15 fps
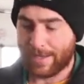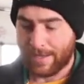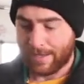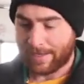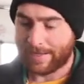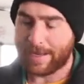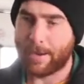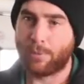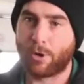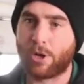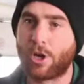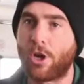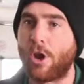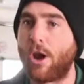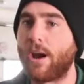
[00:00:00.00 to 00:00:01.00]
labor
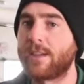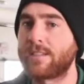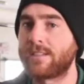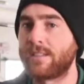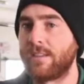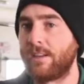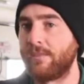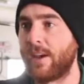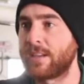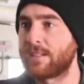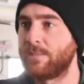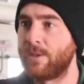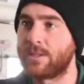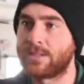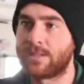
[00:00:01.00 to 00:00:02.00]
costs and
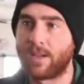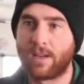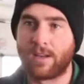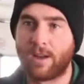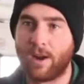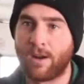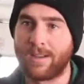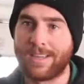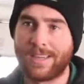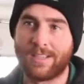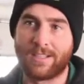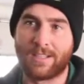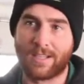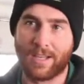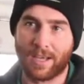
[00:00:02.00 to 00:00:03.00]
investments that are
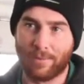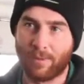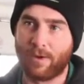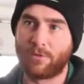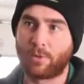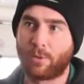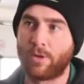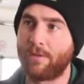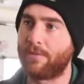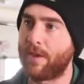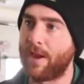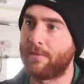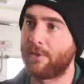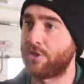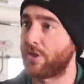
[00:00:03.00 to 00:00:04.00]
needed to get above
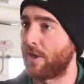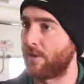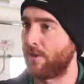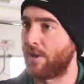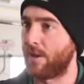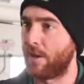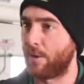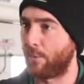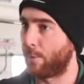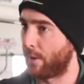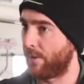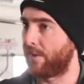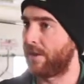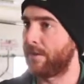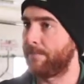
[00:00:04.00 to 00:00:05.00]
25 are generally not
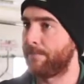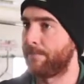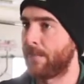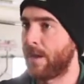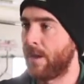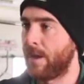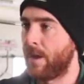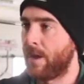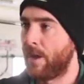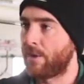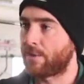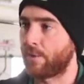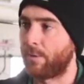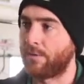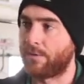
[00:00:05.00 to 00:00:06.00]
worth it.
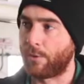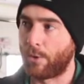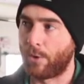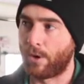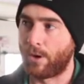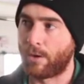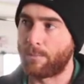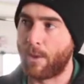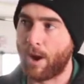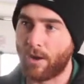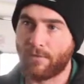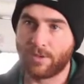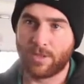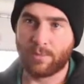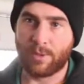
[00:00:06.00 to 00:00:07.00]
So for
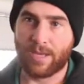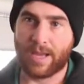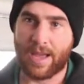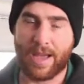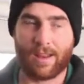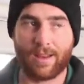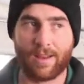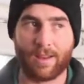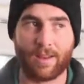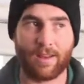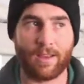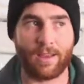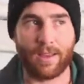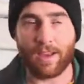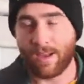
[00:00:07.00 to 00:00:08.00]
Marvin to be at
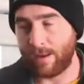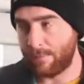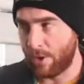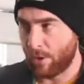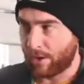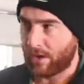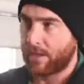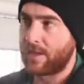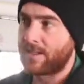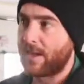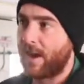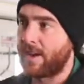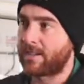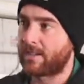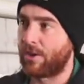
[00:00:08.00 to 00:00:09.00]
milking in a
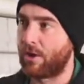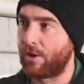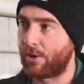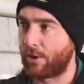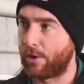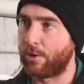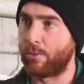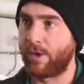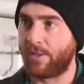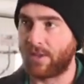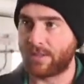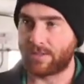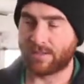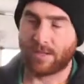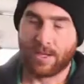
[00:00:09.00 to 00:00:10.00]
tie stall herd with
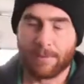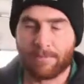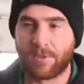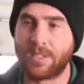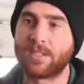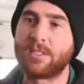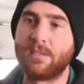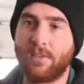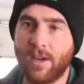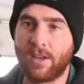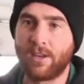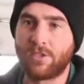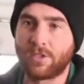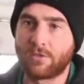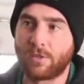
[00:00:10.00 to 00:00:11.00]
its
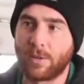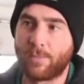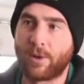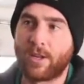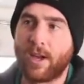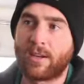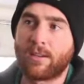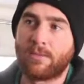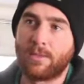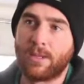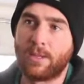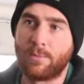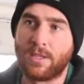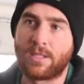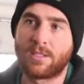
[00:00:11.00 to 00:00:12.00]
disadvantages
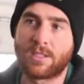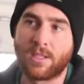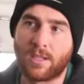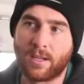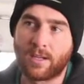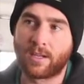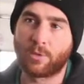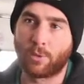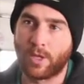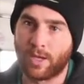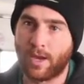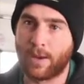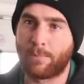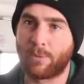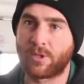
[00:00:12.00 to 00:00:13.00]
reproductively, to be sitting at a
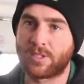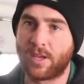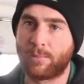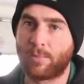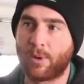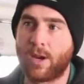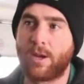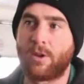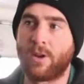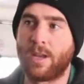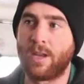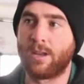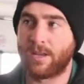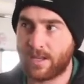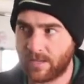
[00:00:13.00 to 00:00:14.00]
29% preg
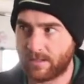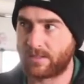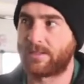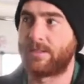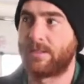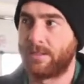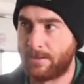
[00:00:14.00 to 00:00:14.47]
rate is